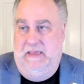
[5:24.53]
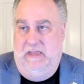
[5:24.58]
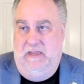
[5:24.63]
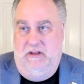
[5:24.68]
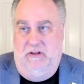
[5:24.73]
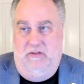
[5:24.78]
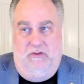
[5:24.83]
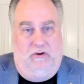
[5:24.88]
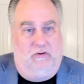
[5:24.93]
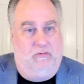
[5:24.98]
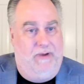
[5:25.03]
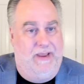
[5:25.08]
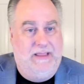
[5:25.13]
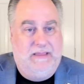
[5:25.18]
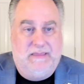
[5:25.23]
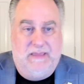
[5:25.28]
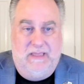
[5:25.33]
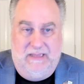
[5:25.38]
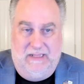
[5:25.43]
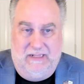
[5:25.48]
the
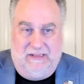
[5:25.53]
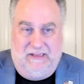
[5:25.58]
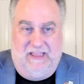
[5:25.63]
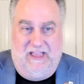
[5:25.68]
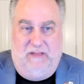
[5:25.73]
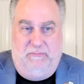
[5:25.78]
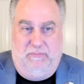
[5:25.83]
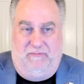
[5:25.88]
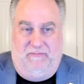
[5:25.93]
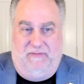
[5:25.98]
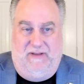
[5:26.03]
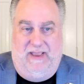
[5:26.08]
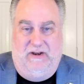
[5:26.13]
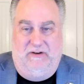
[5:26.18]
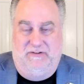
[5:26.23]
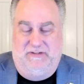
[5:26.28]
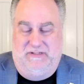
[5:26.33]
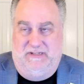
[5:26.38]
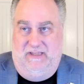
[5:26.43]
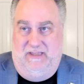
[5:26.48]
great thing that cloud
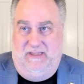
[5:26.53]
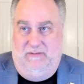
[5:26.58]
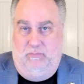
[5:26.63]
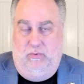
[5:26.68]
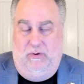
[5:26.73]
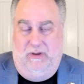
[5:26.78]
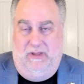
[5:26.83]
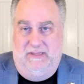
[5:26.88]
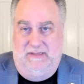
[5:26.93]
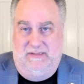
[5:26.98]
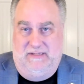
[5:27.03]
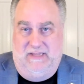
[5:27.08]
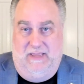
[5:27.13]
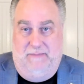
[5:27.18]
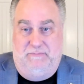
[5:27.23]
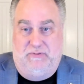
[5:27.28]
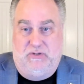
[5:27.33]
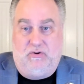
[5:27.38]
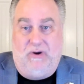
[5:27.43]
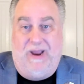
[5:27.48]
providers did was
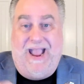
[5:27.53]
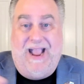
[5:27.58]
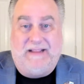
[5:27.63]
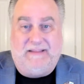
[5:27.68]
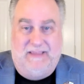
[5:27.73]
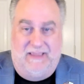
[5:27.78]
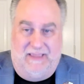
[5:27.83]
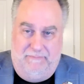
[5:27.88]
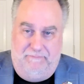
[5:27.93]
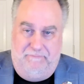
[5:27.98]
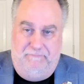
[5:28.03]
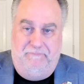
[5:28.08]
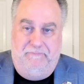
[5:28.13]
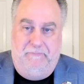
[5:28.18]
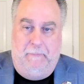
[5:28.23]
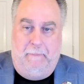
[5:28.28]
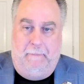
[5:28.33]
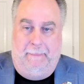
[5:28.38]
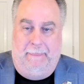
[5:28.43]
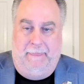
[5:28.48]
abstracted
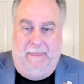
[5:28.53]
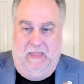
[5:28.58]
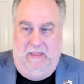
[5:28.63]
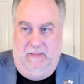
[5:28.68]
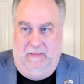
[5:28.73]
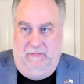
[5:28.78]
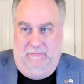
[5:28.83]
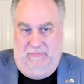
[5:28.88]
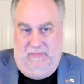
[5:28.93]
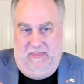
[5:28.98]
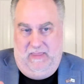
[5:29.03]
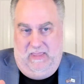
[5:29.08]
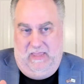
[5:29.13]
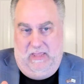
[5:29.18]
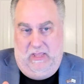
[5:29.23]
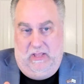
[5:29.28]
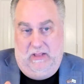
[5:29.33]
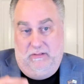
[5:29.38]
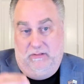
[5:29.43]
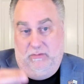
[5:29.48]

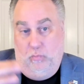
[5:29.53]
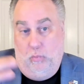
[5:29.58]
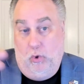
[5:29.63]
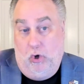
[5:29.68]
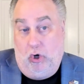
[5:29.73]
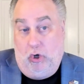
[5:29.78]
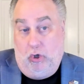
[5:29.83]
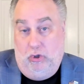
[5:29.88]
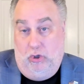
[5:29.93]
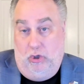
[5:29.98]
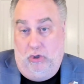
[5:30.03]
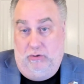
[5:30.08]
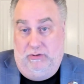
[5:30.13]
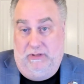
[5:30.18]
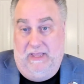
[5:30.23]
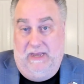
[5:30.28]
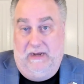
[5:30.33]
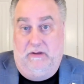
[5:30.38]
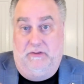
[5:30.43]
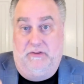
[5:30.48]
the workload
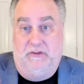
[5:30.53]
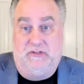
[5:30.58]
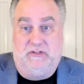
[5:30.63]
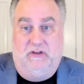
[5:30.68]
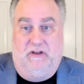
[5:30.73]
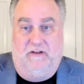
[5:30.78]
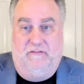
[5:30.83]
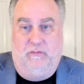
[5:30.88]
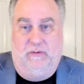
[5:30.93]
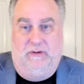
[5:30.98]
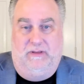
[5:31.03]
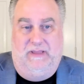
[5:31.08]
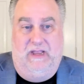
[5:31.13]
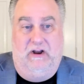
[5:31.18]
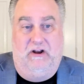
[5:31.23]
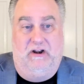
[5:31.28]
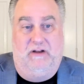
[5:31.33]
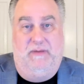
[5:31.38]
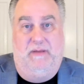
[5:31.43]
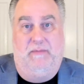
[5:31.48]
layer and the software
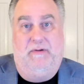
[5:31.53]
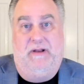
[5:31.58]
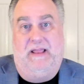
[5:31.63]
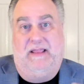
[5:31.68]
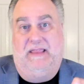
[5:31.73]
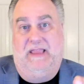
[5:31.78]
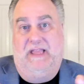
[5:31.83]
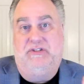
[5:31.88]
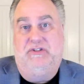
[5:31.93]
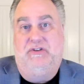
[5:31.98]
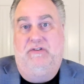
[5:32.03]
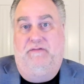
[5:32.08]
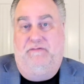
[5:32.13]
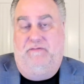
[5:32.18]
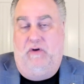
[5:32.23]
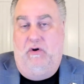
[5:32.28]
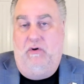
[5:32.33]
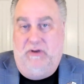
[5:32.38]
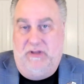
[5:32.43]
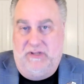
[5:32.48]
layer to be able to let you
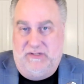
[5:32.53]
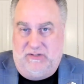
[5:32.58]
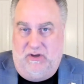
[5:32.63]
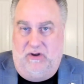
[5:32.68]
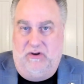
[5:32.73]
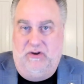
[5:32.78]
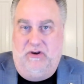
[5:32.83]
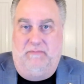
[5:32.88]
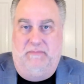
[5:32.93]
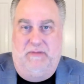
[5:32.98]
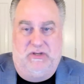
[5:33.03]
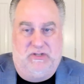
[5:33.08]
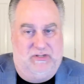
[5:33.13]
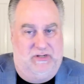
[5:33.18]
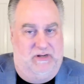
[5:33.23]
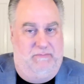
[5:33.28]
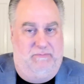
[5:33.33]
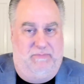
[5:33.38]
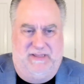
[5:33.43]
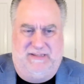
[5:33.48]
focus on your mission
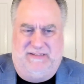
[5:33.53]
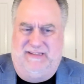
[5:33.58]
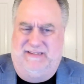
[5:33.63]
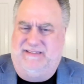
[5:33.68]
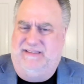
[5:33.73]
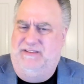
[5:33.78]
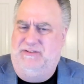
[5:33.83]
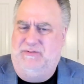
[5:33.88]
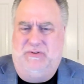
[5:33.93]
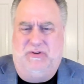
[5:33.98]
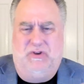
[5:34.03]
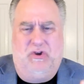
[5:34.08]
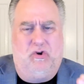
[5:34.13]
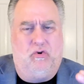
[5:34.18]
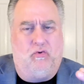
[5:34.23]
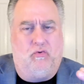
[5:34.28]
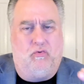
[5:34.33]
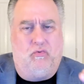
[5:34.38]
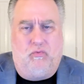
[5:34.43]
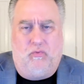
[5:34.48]
of business. This was
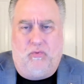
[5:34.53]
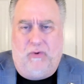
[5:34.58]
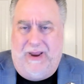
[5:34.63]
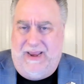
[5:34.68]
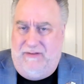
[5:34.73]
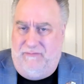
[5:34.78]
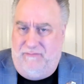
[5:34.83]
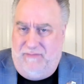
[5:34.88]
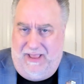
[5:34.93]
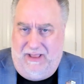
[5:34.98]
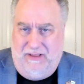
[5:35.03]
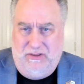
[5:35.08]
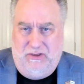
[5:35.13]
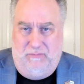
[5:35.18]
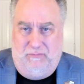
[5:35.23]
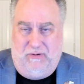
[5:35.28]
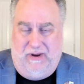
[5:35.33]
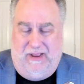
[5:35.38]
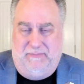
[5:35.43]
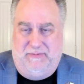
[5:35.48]
a great value
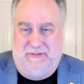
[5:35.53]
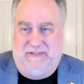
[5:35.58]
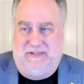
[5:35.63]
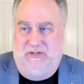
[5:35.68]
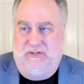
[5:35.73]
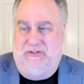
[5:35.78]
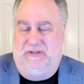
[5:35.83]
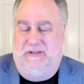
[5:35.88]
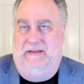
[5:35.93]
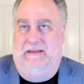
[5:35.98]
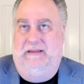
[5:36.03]
proposition.